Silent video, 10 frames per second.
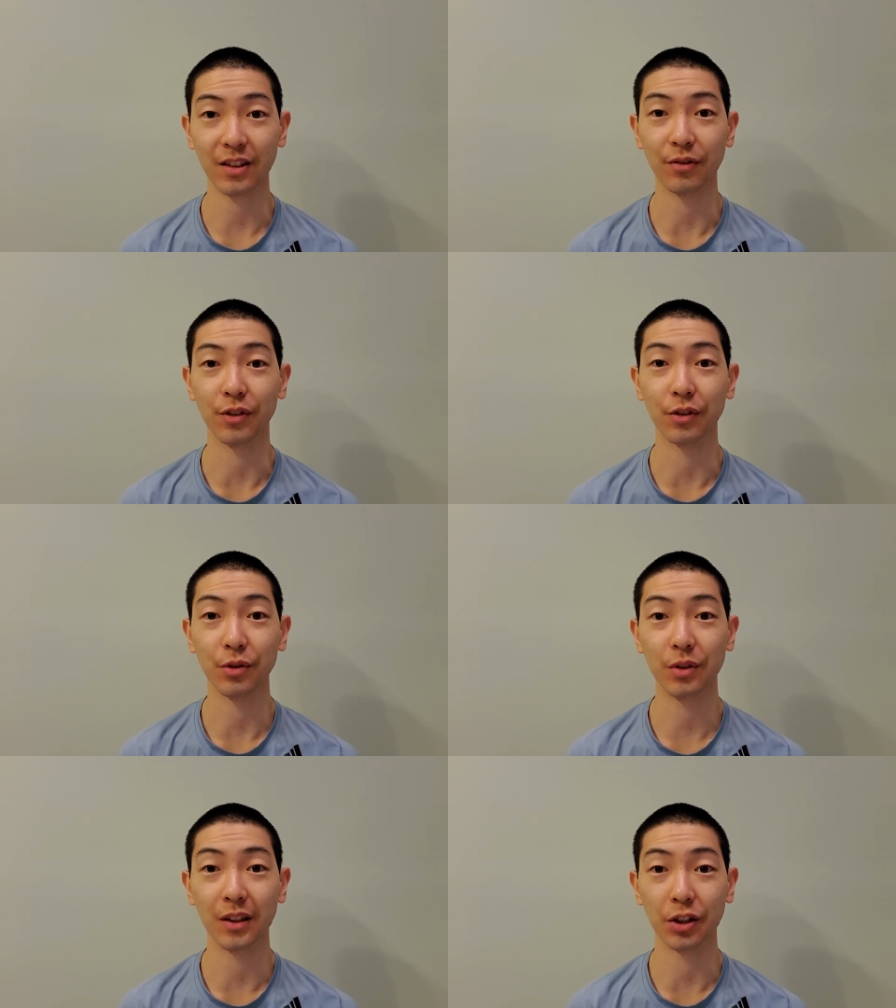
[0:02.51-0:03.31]
If you're new
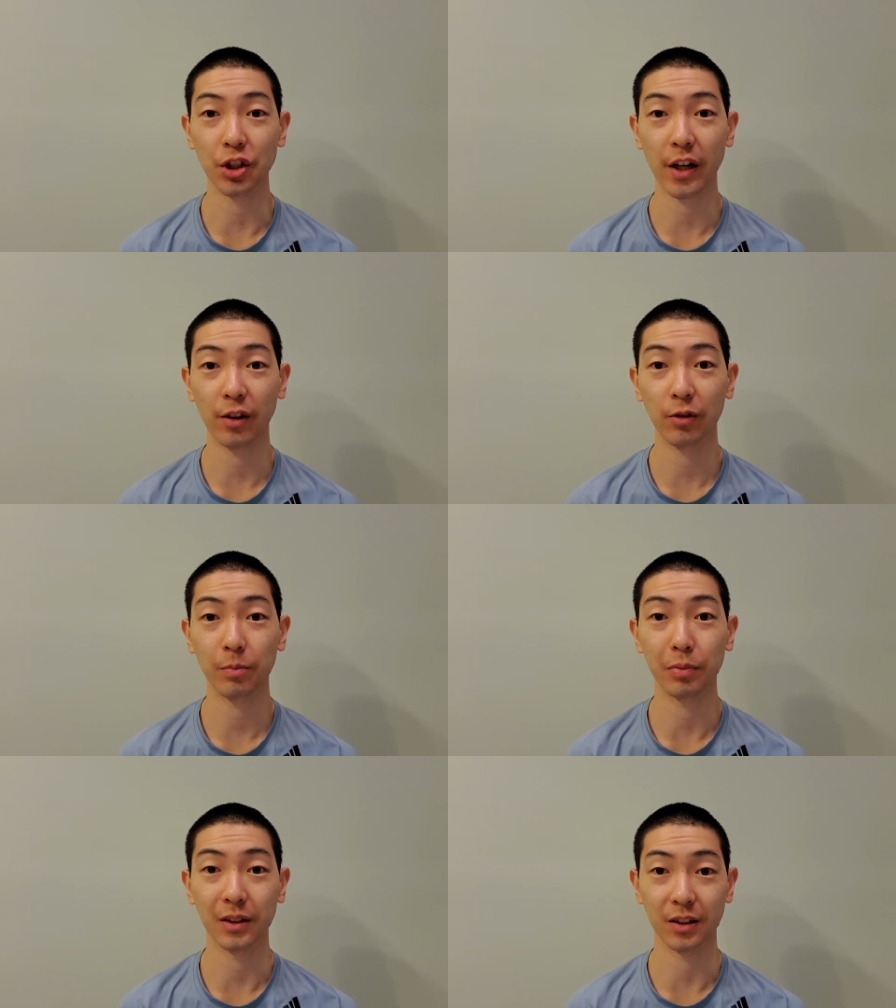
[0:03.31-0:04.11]
to the channel,
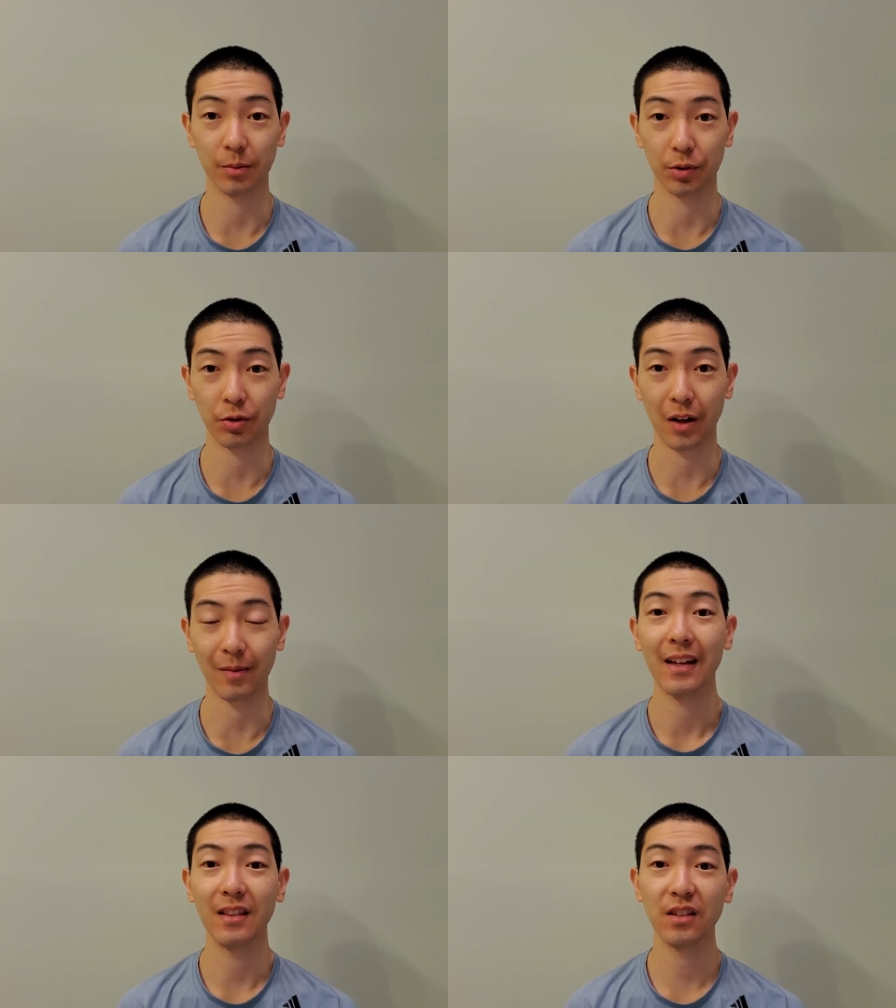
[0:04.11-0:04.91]
please subscribe.
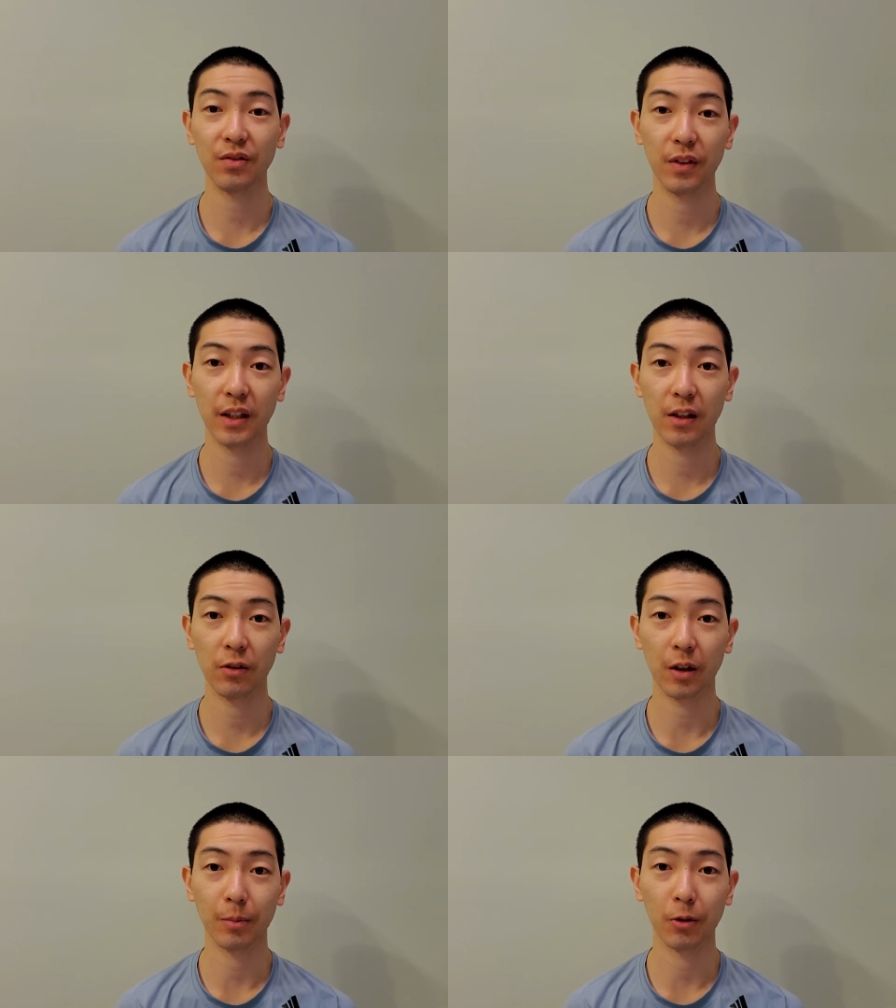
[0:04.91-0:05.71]
In this video,
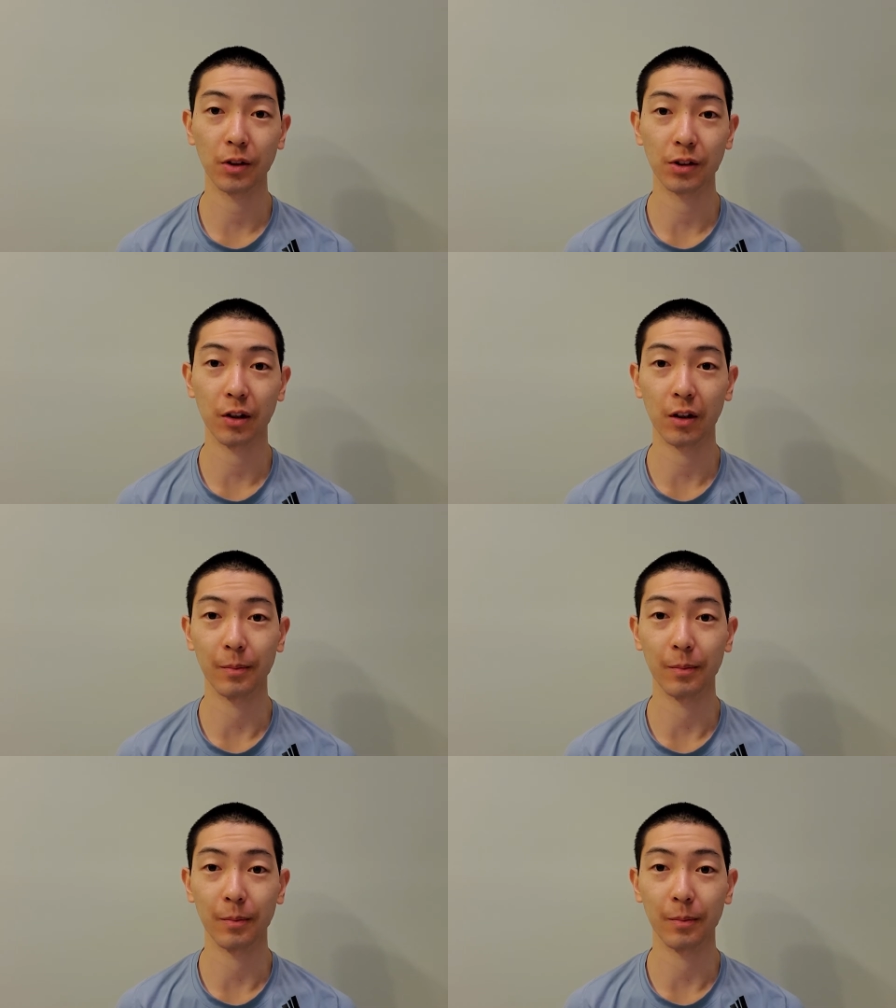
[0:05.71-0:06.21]
I'm going to talk